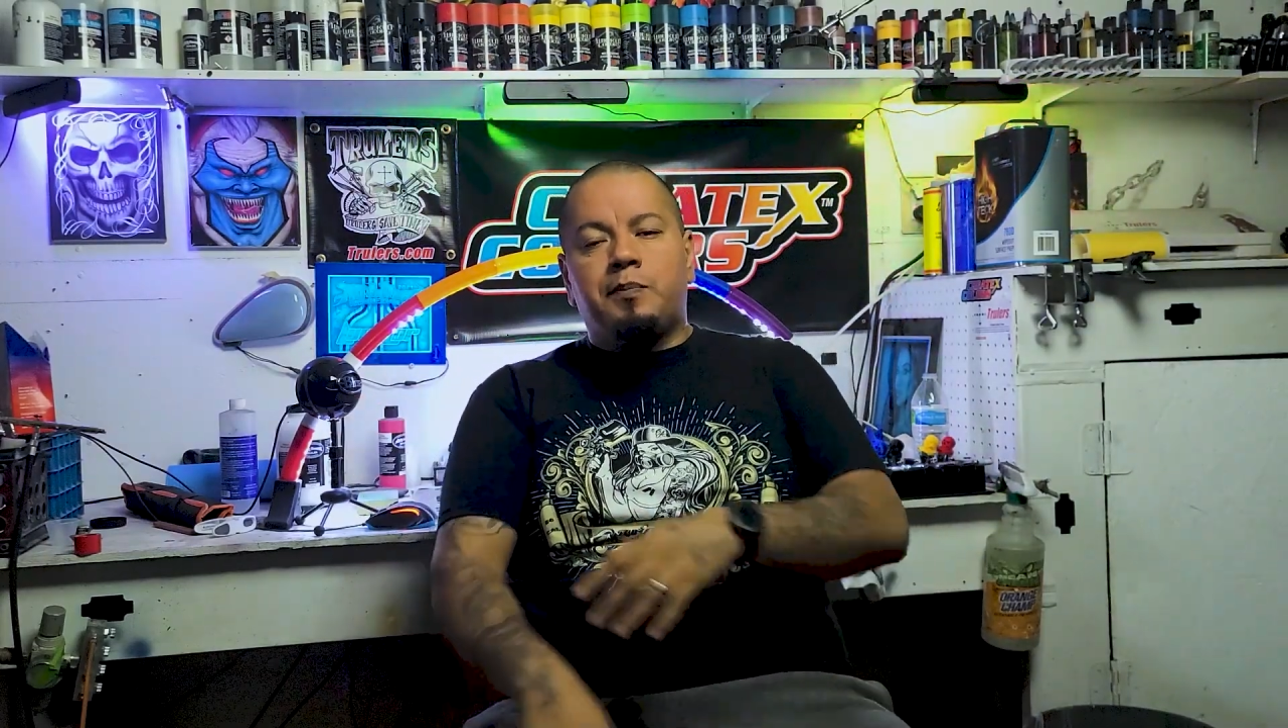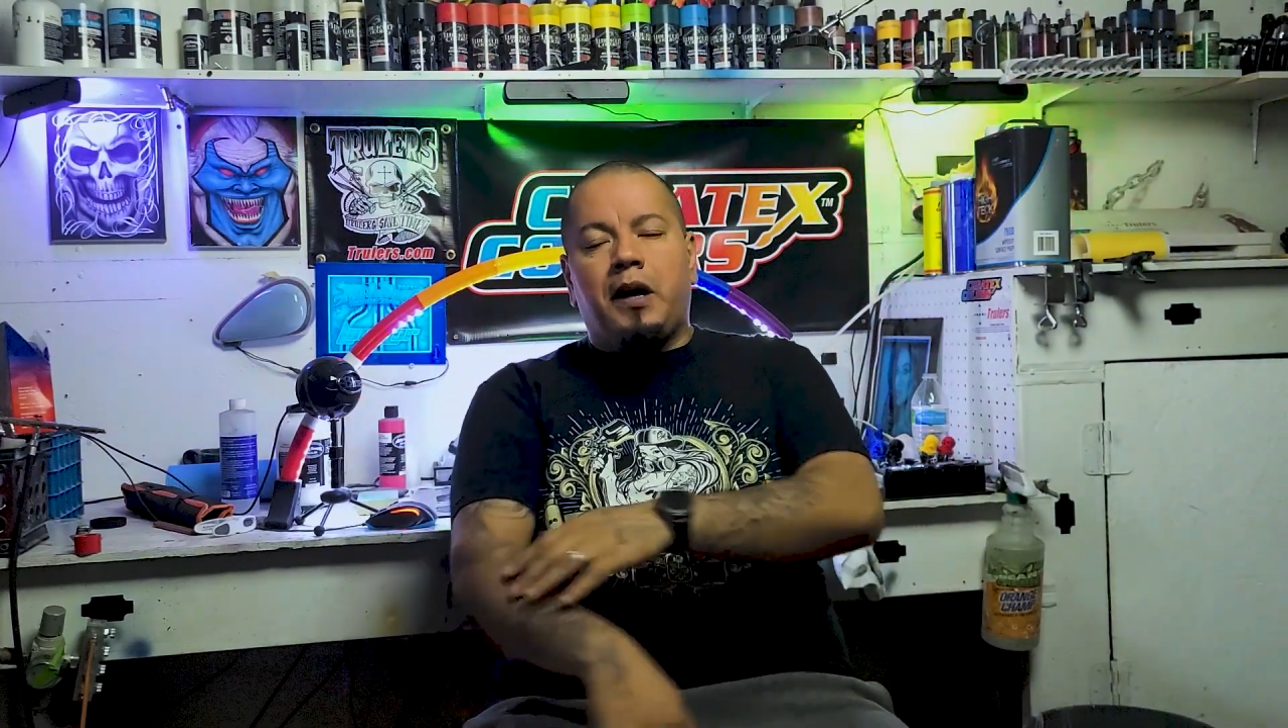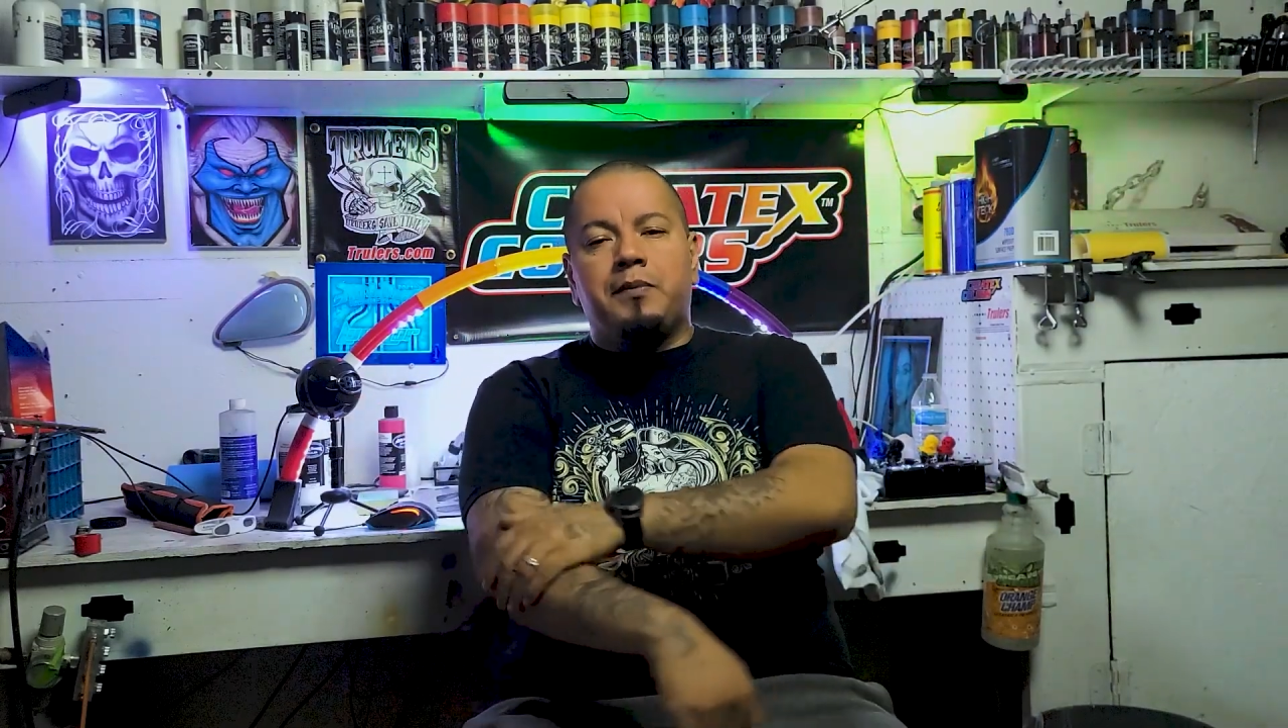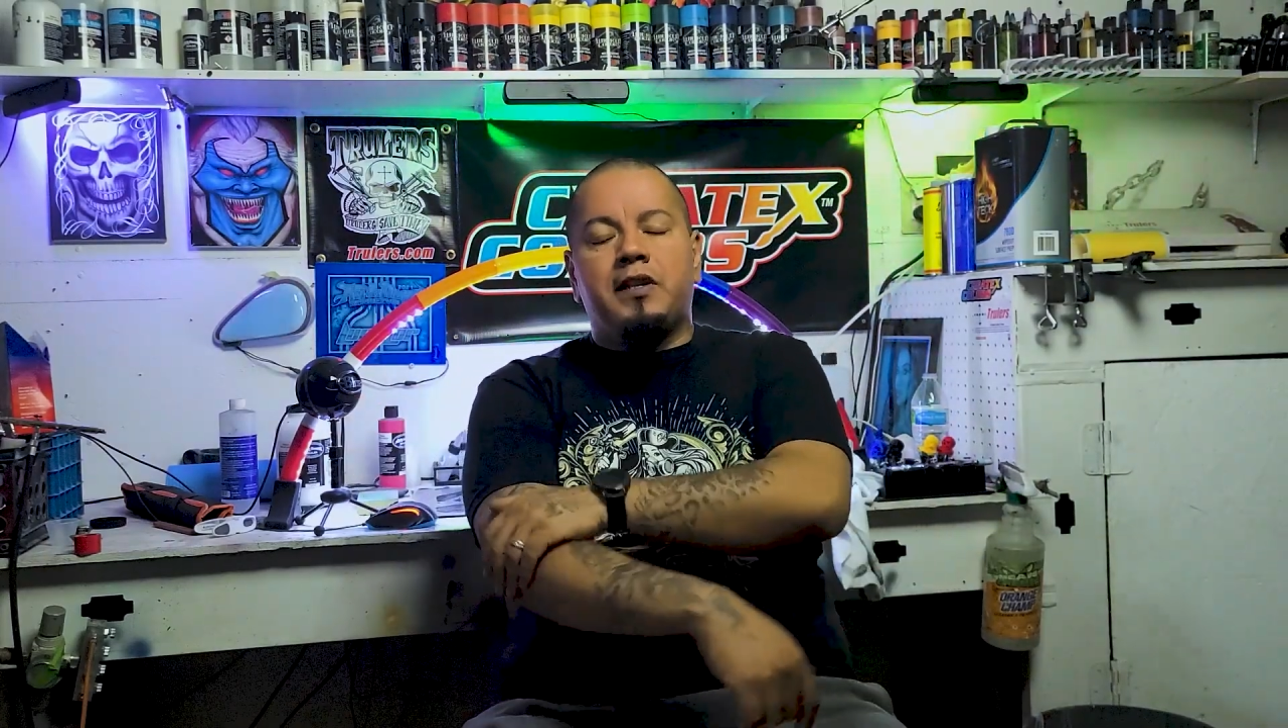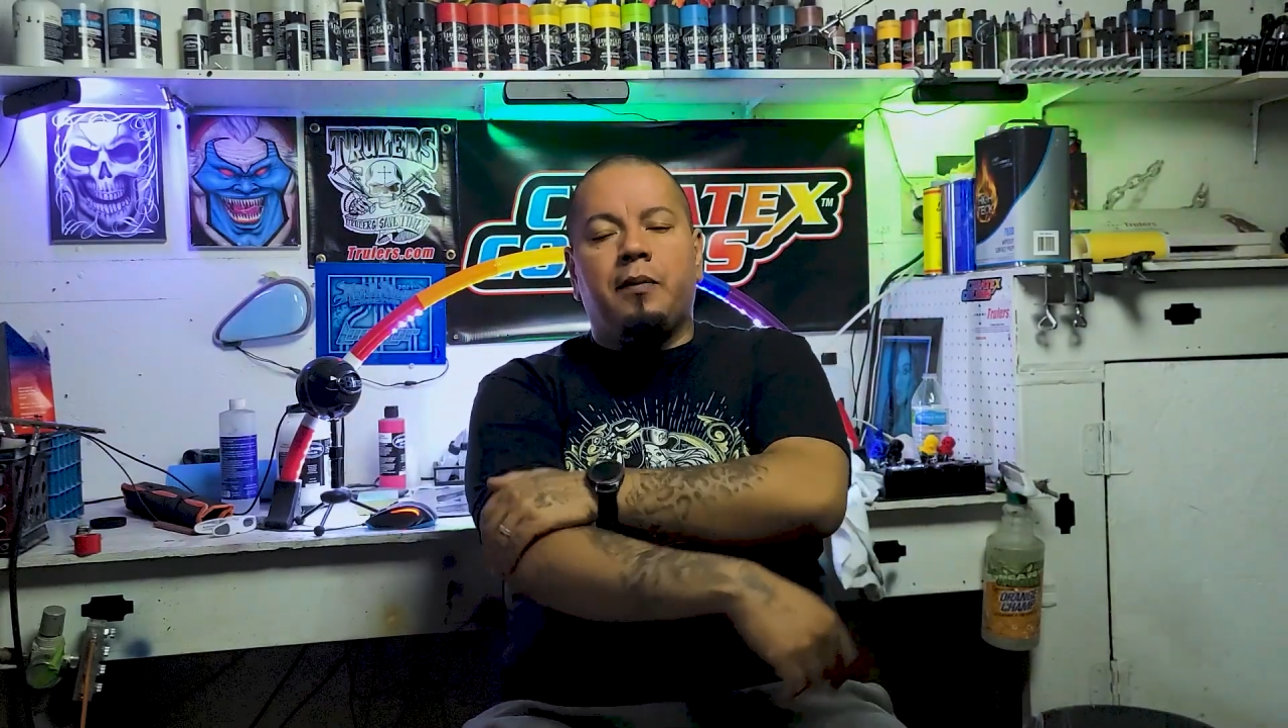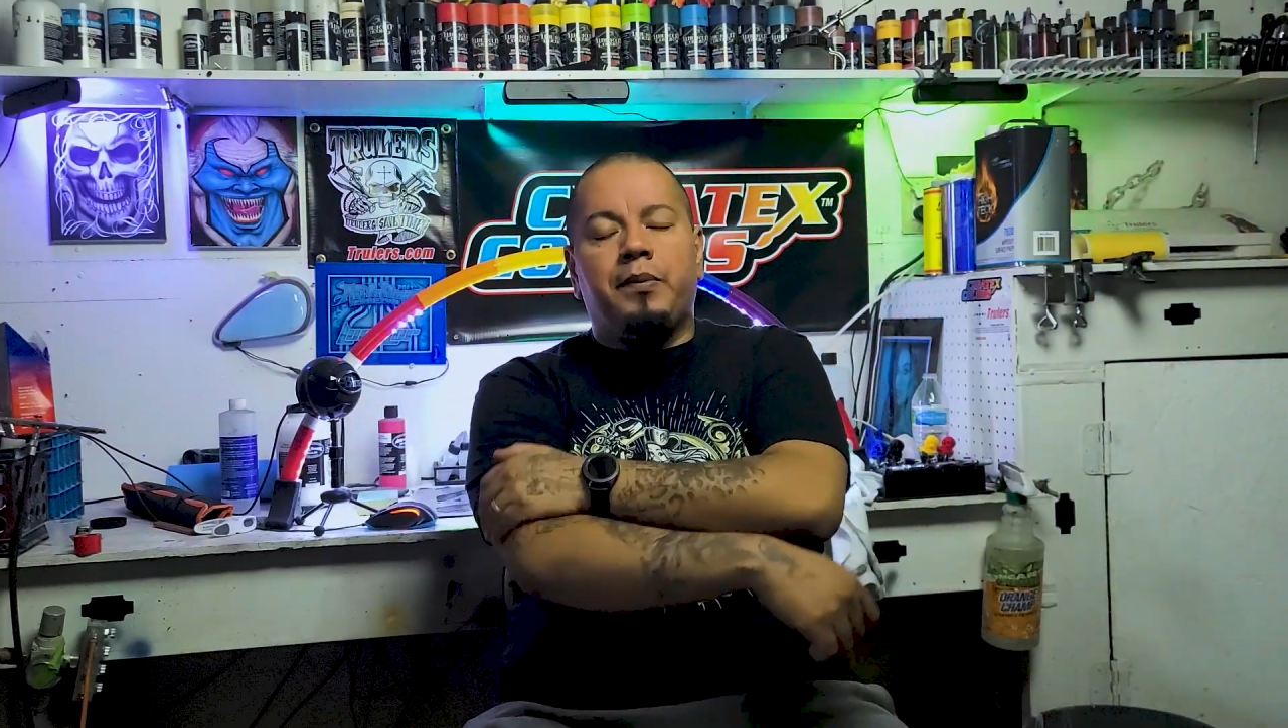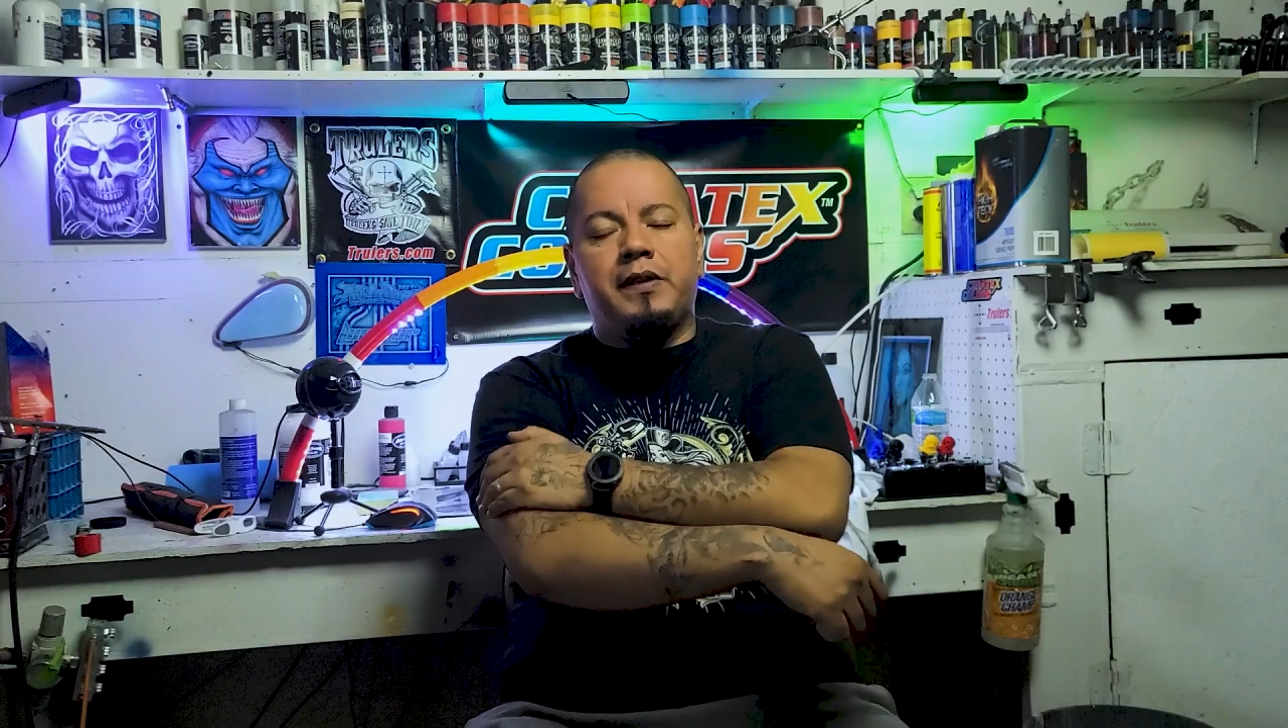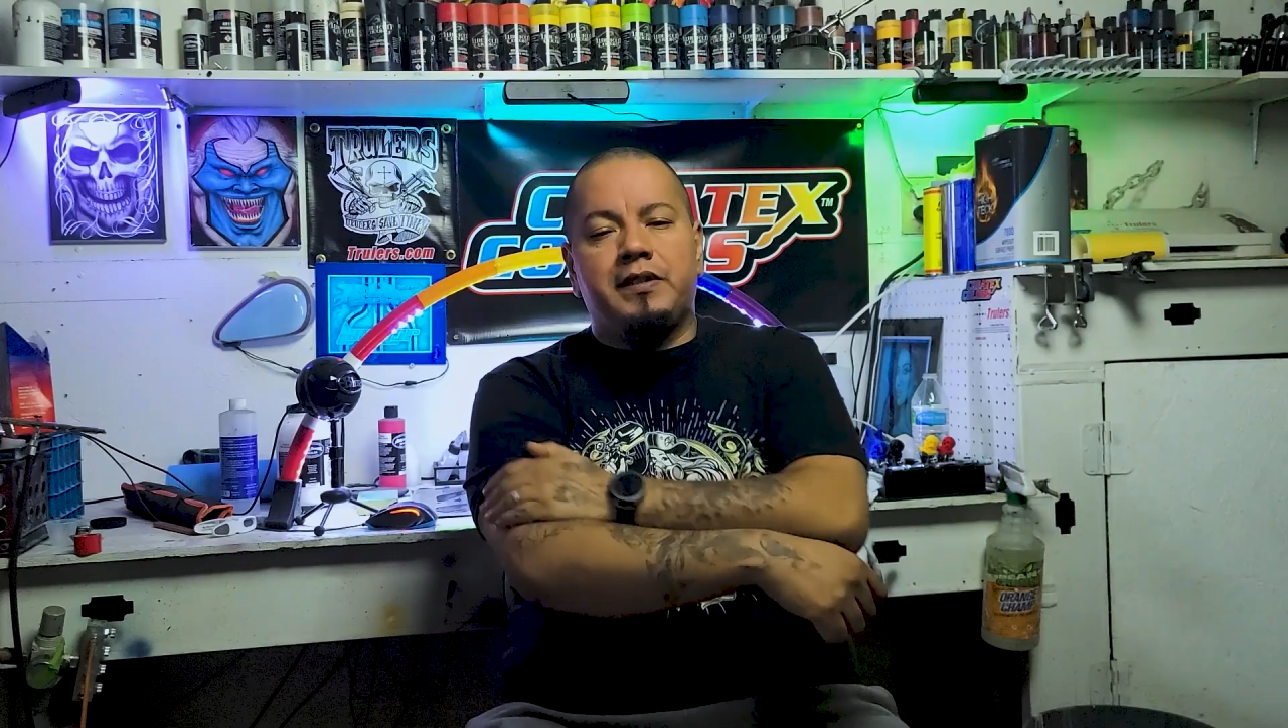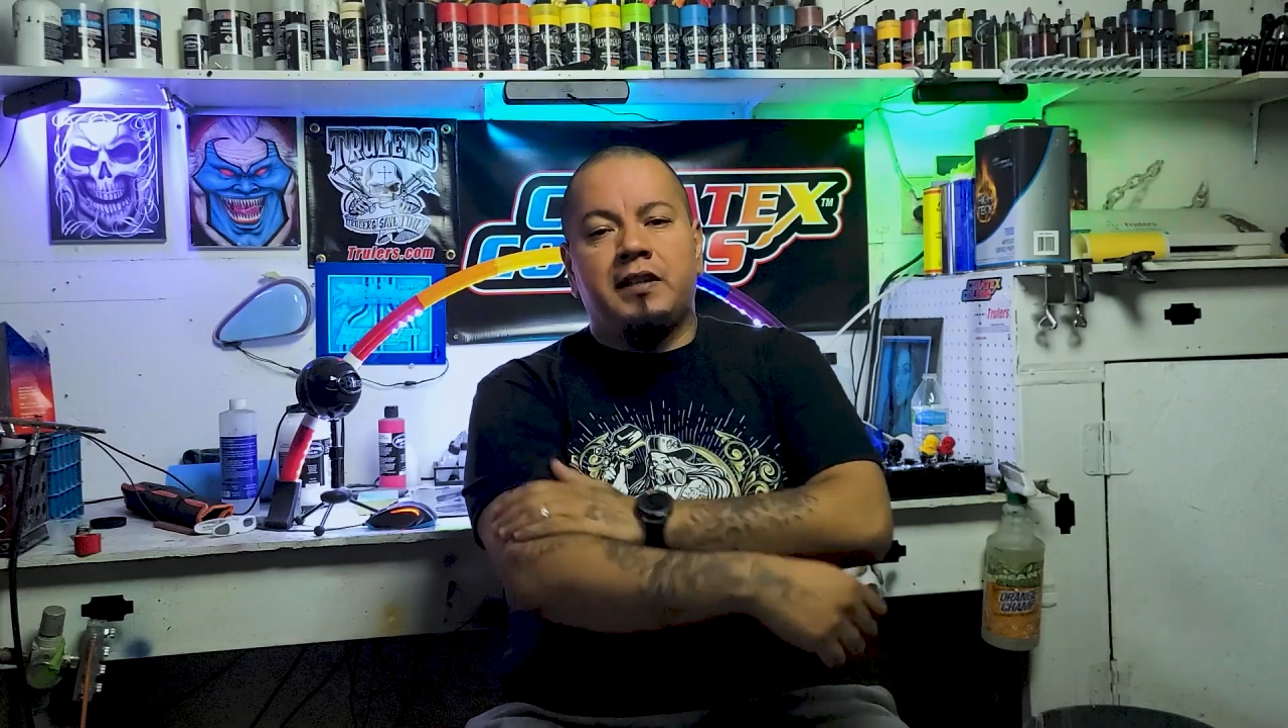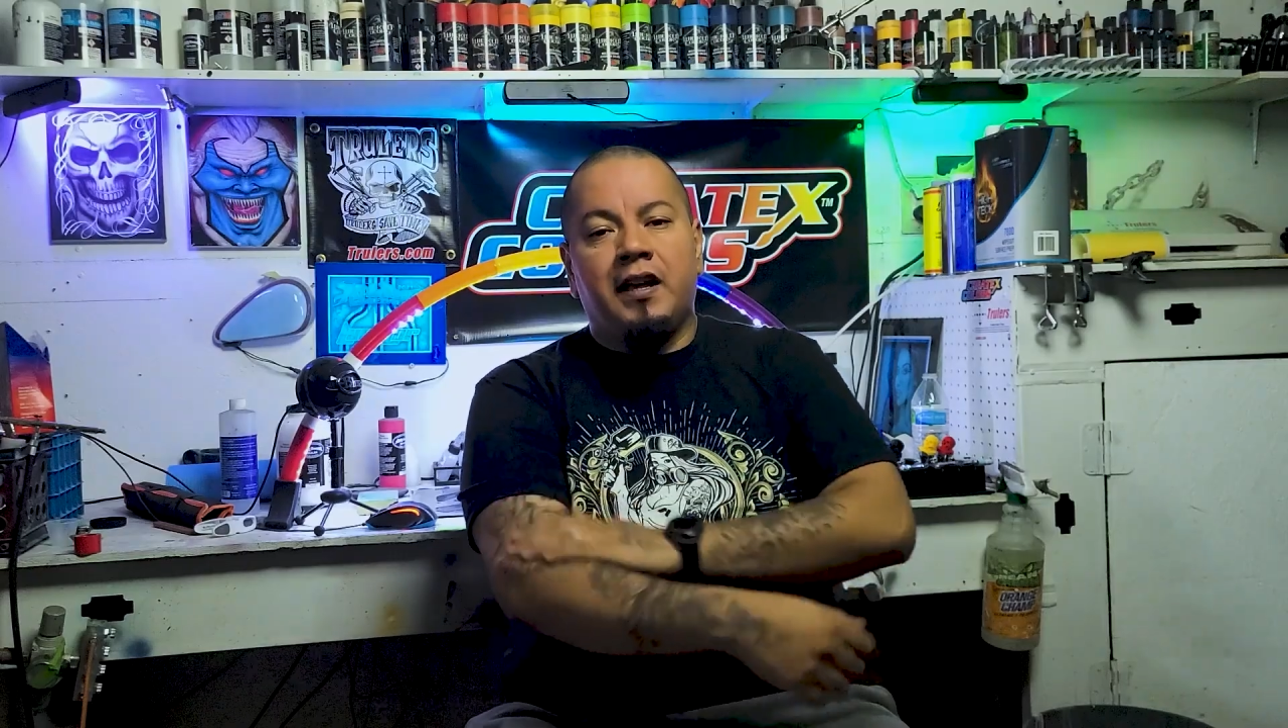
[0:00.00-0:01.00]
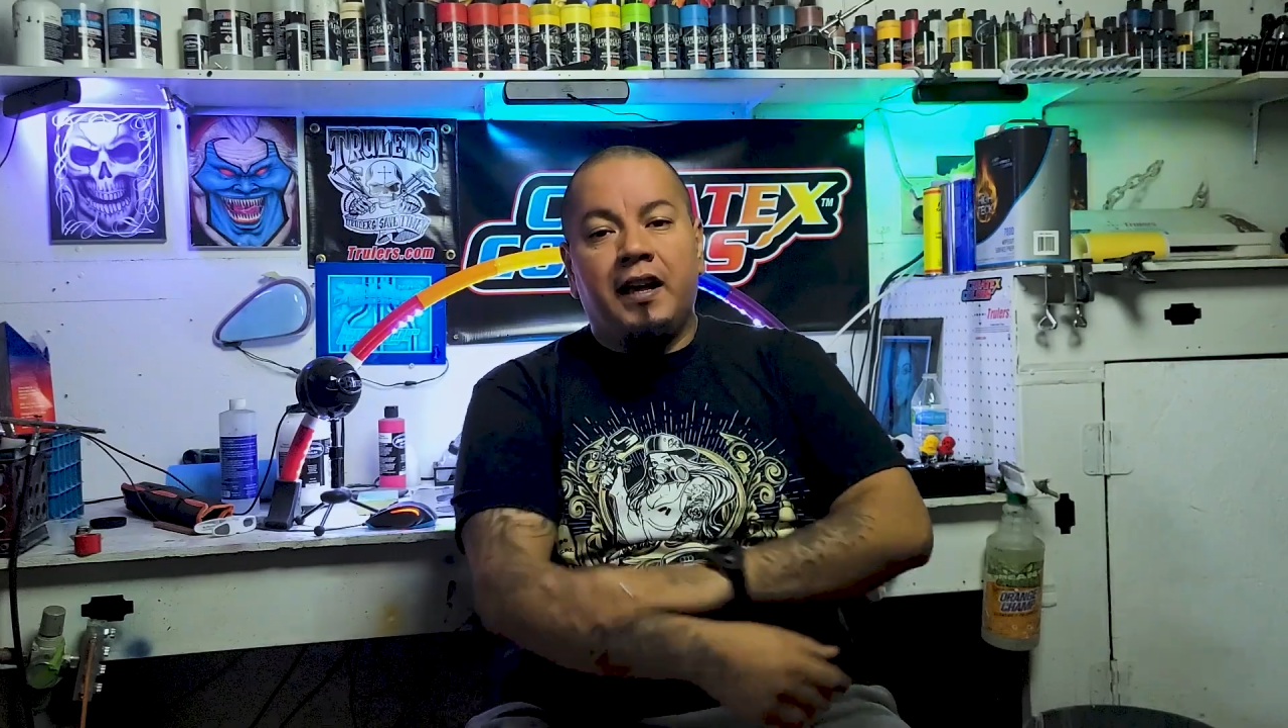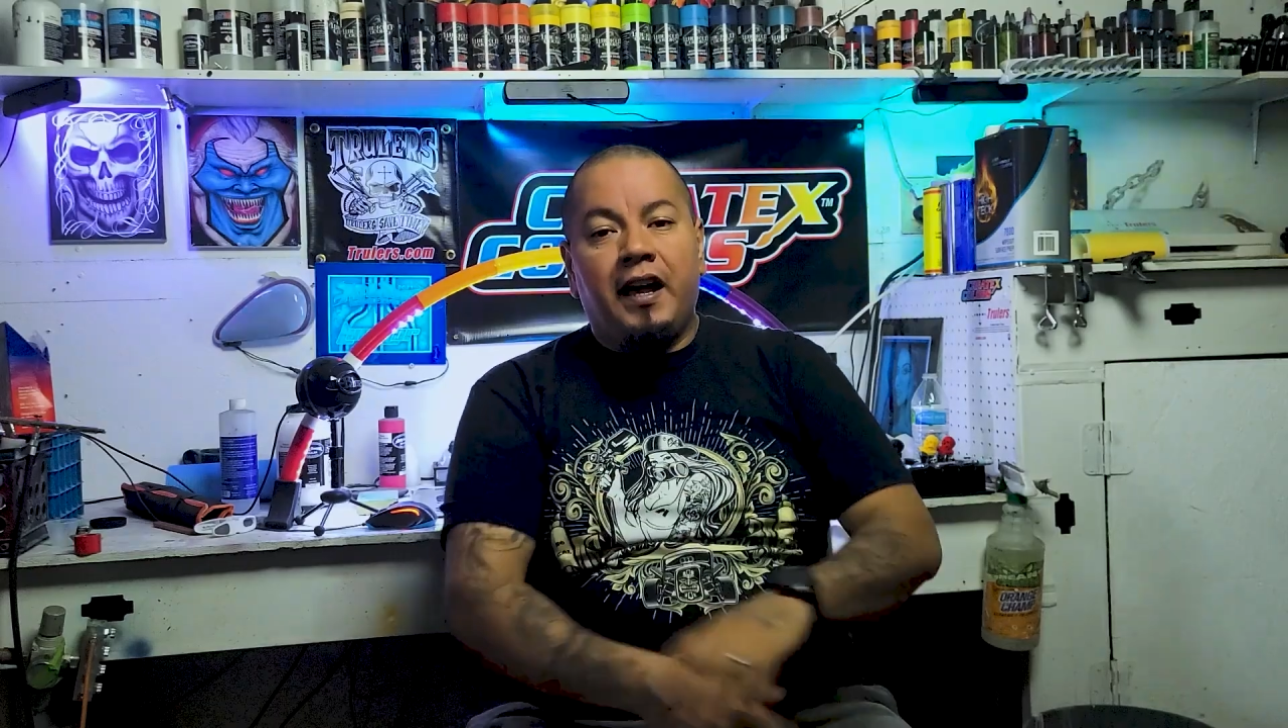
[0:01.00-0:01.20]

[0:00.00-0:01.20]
pops up is,